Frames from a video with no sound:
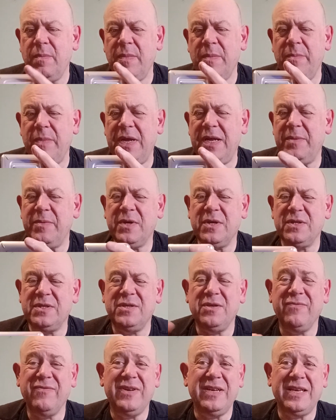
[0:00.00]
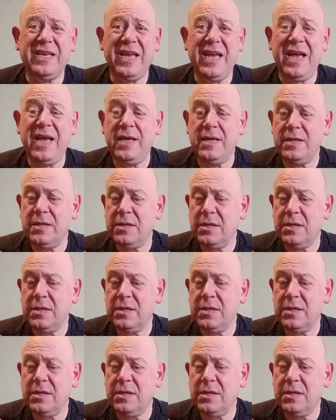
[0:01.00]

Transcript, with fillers: Mainly because I don't really care.